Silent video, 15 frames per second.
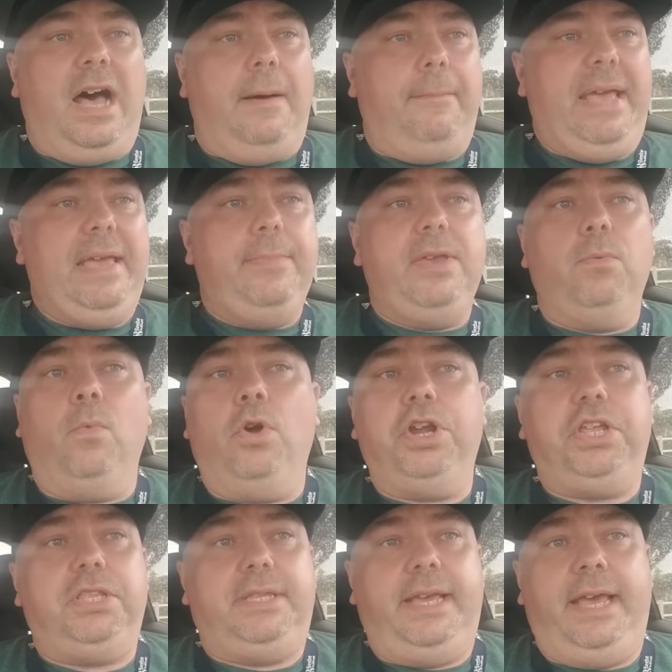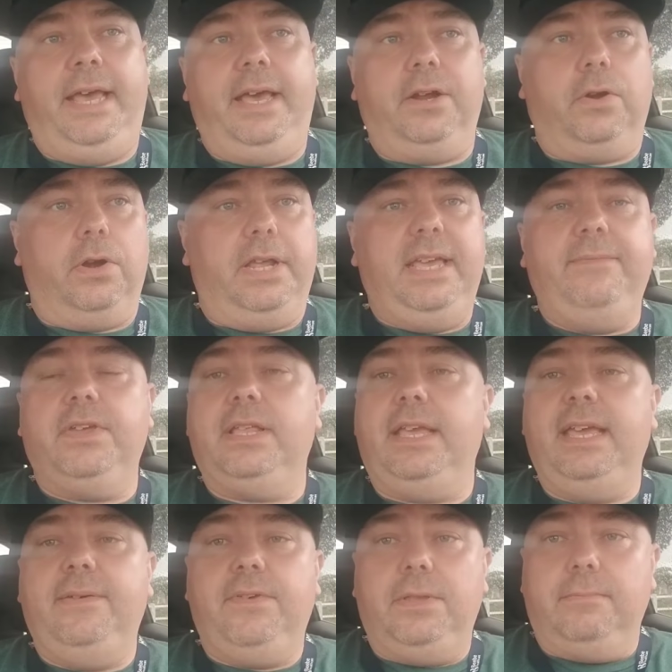maybe 1 in 10 or
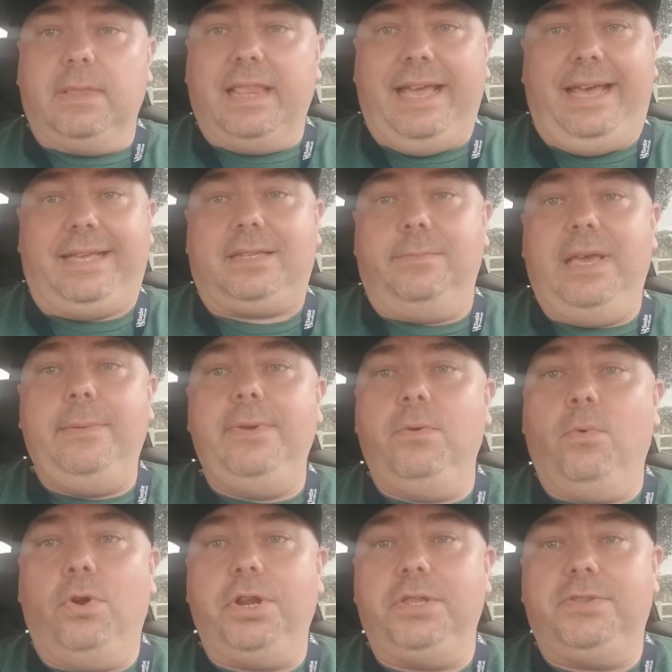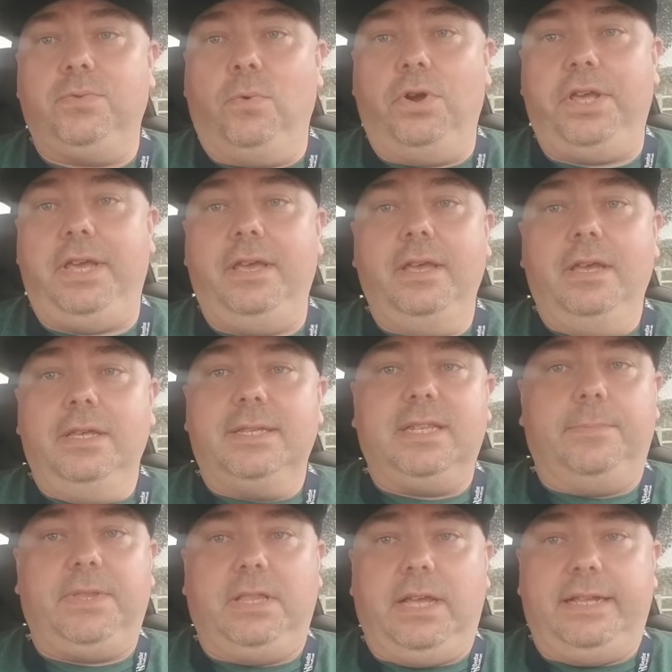even less, maybe 1 in 20,
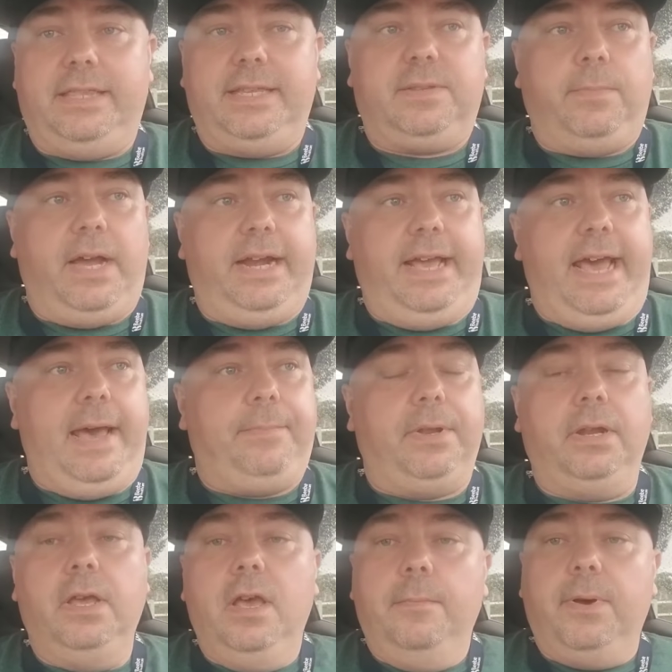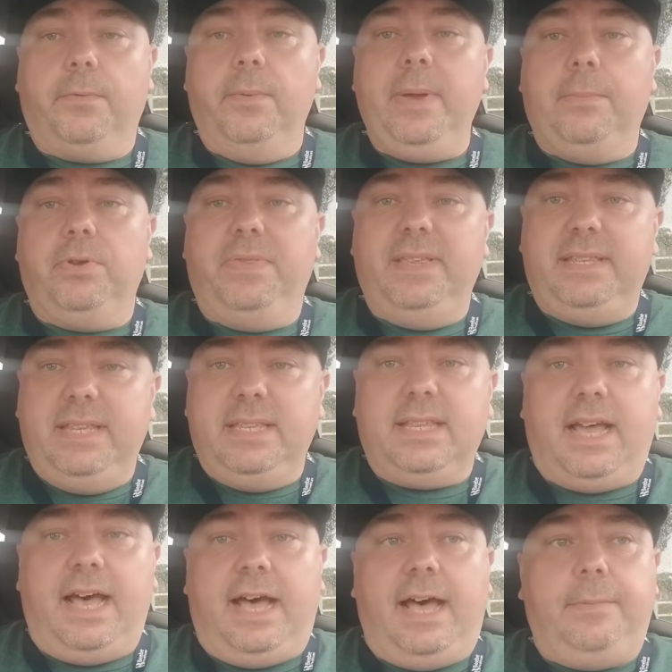something like this might happen. But remember, this is a
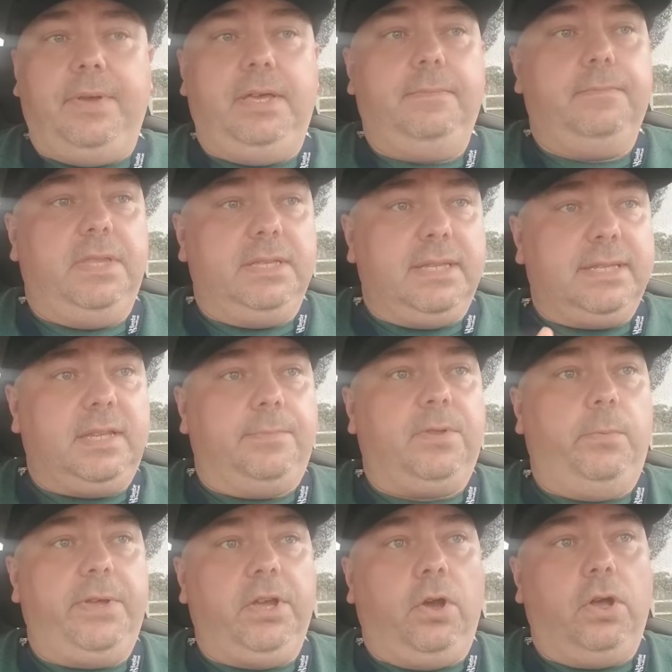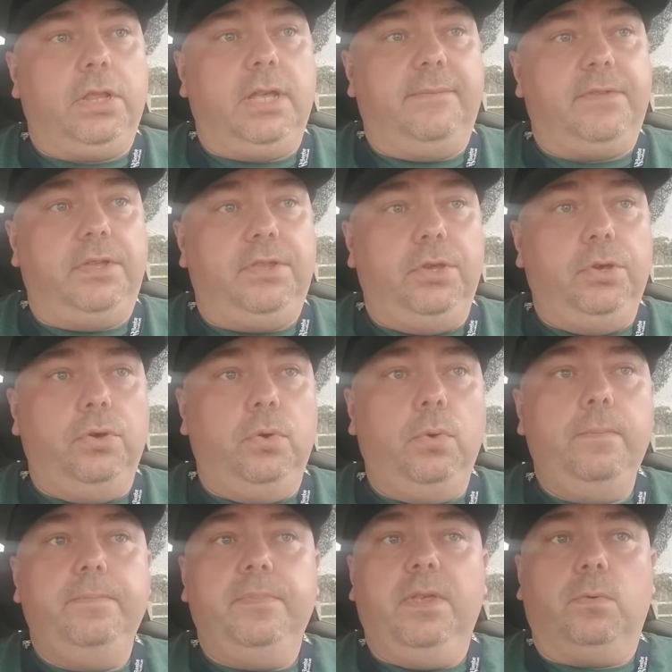hobby. This is something we all love to do,
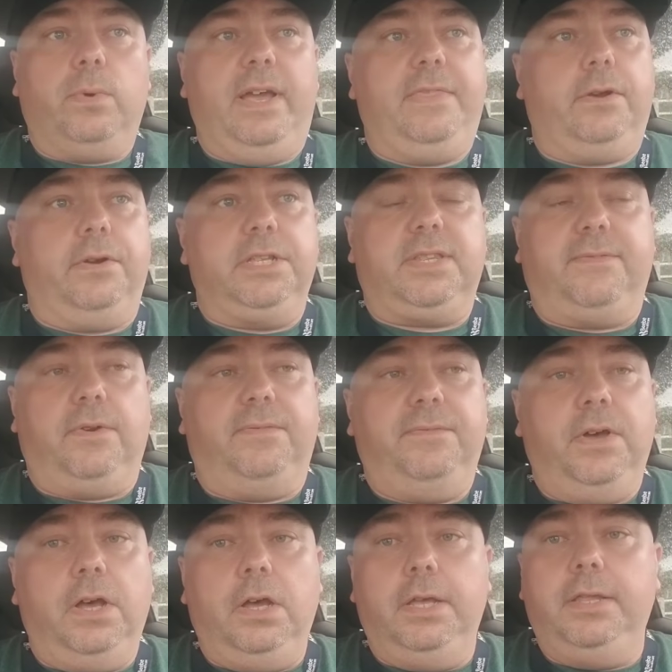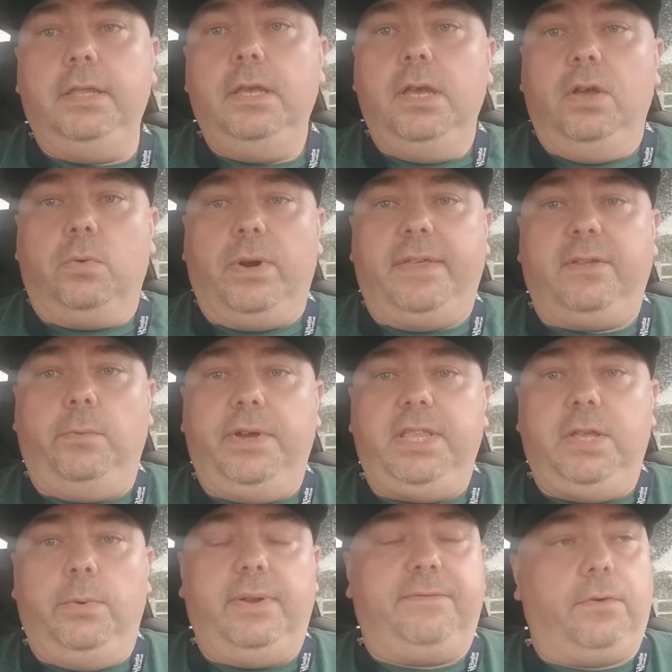whether it's for fun, whether we
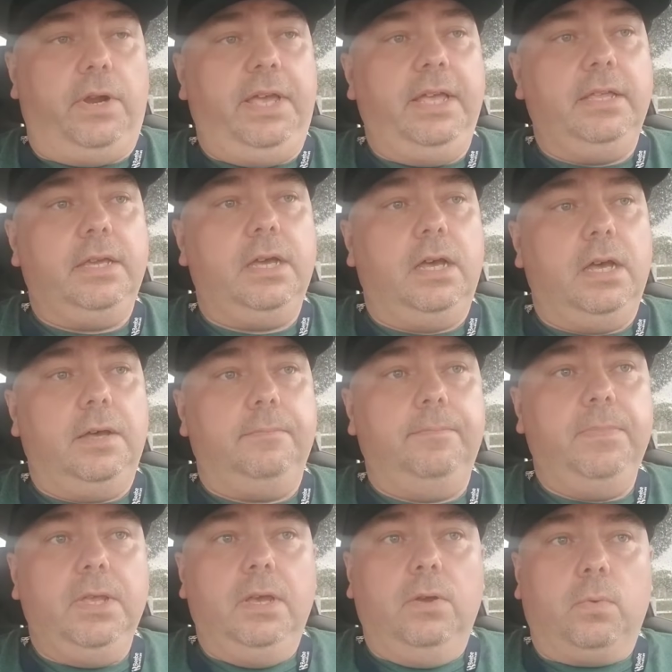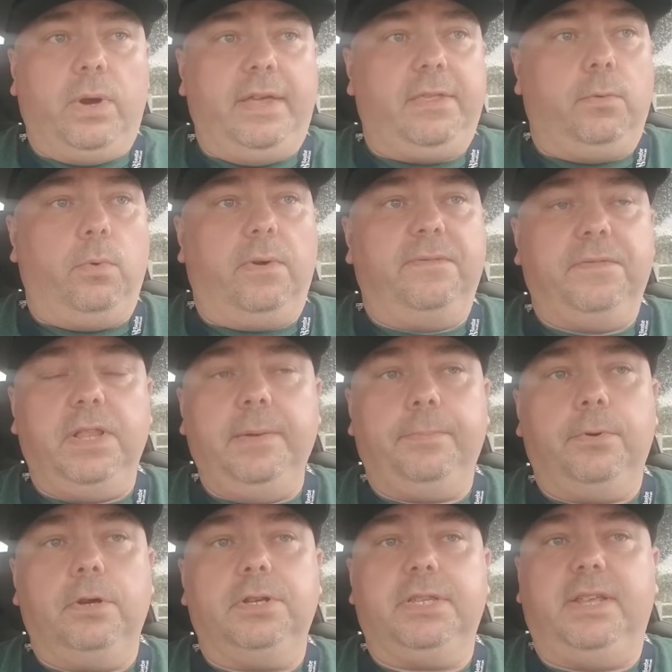do it for income, whether we're
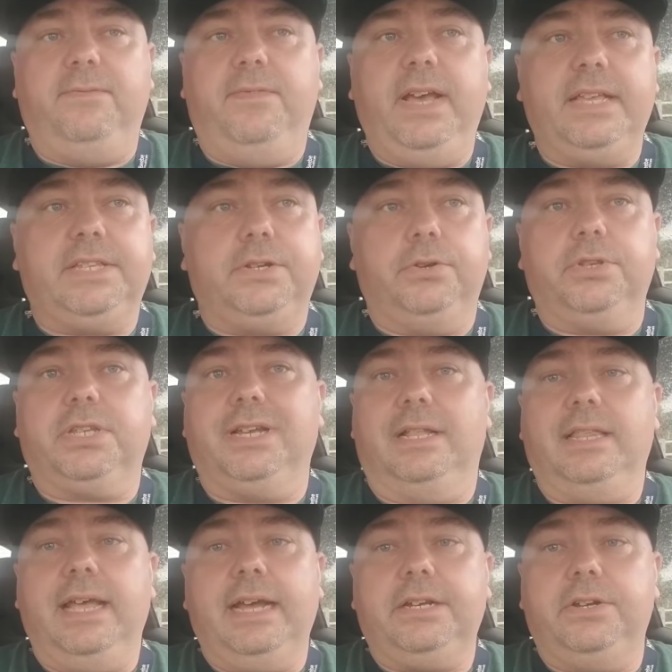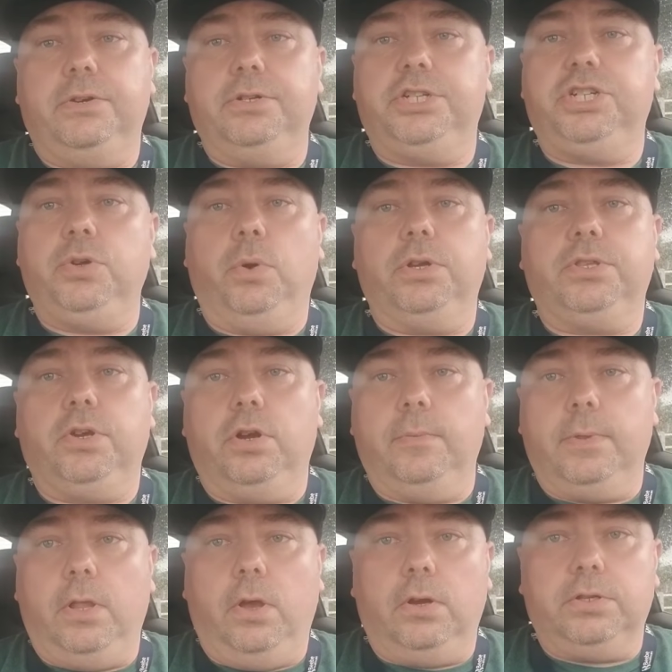flippers, investors, collectors, short term,
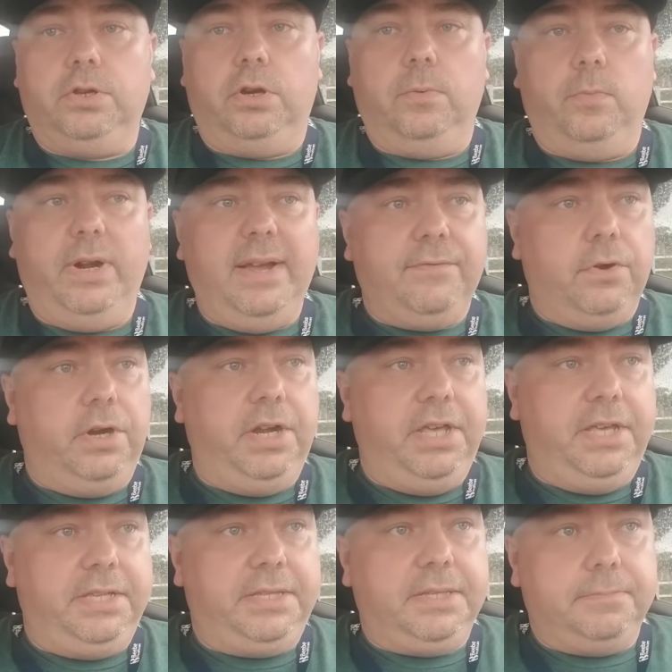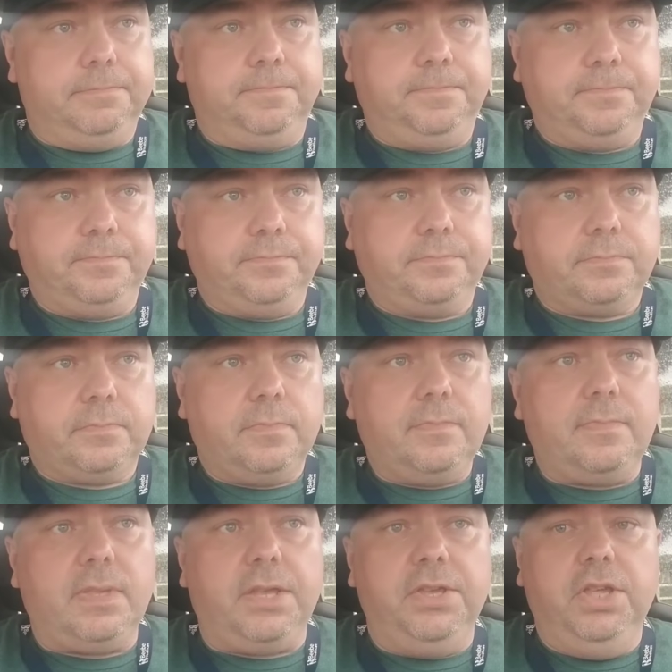long term, whatever it is.
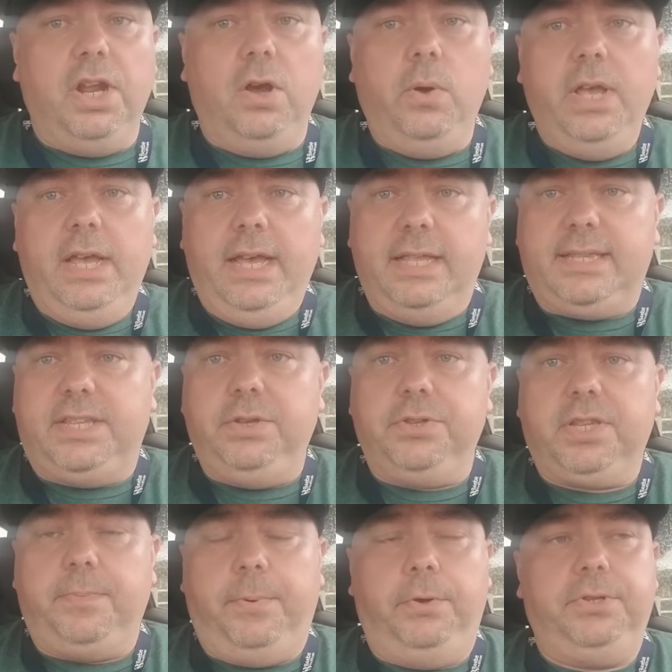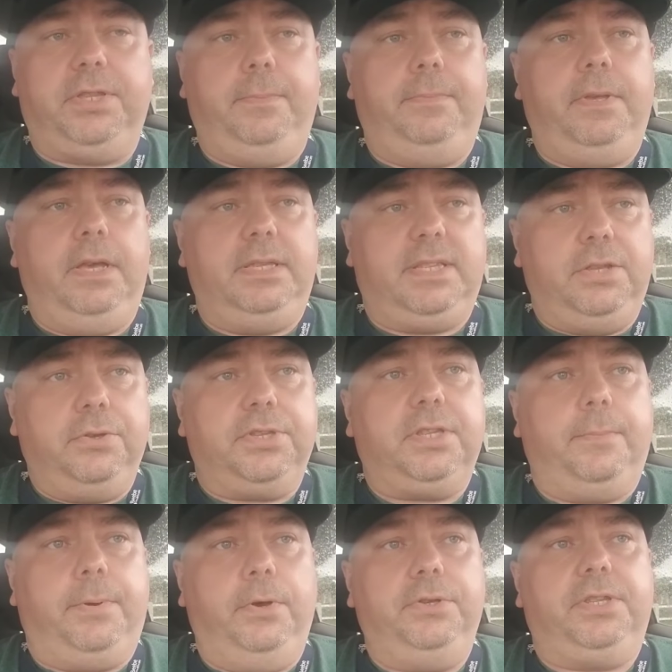You know, it's still supposed
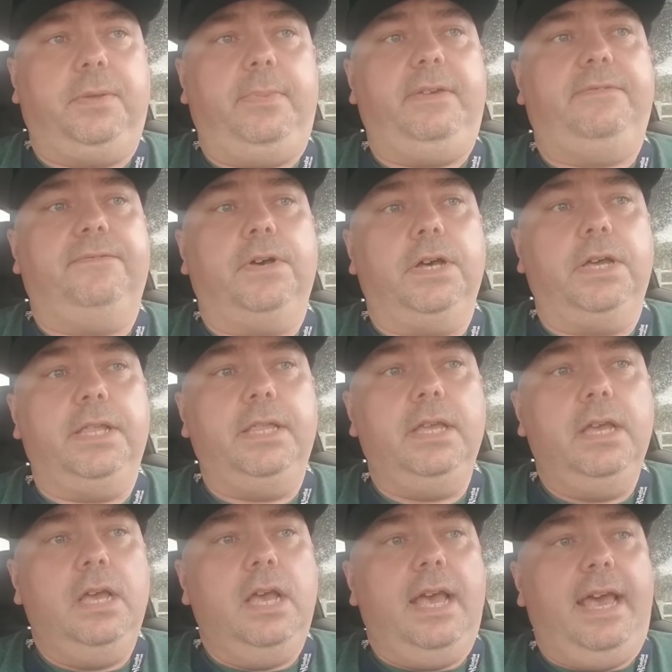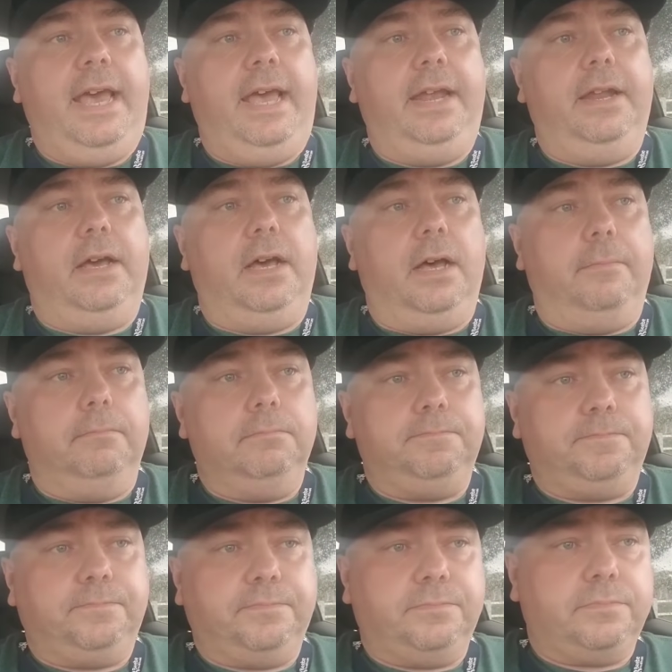to be fun. And
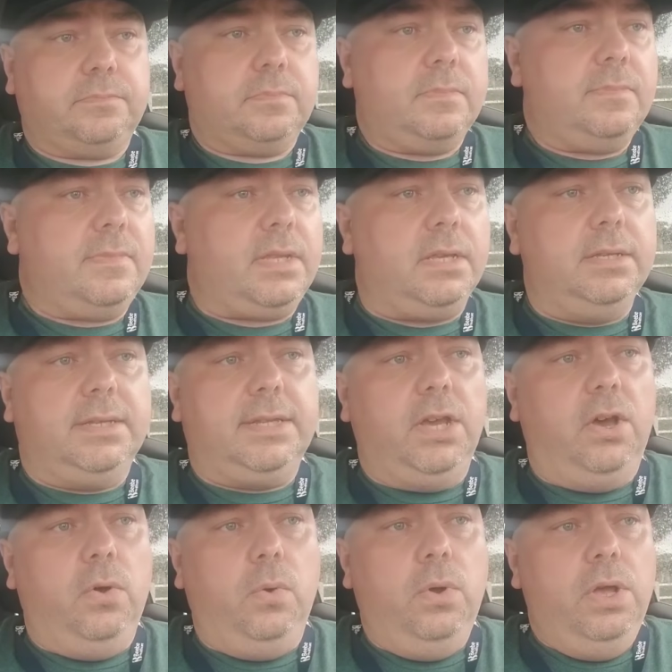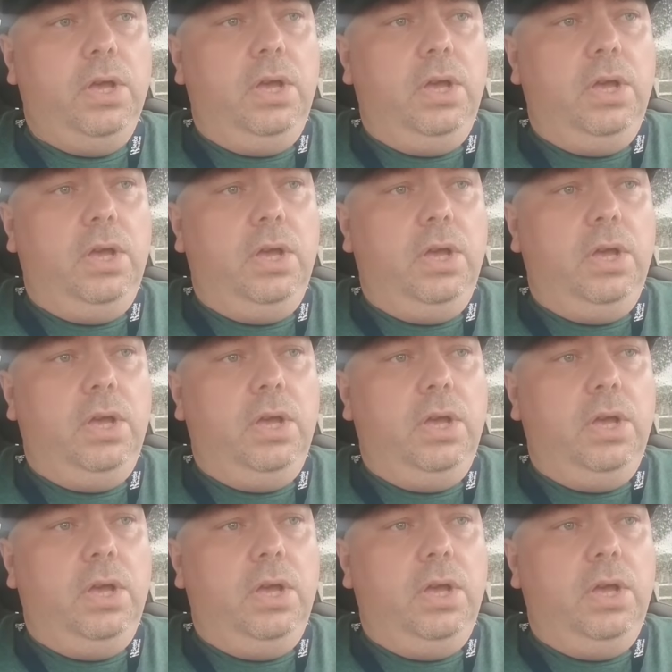so,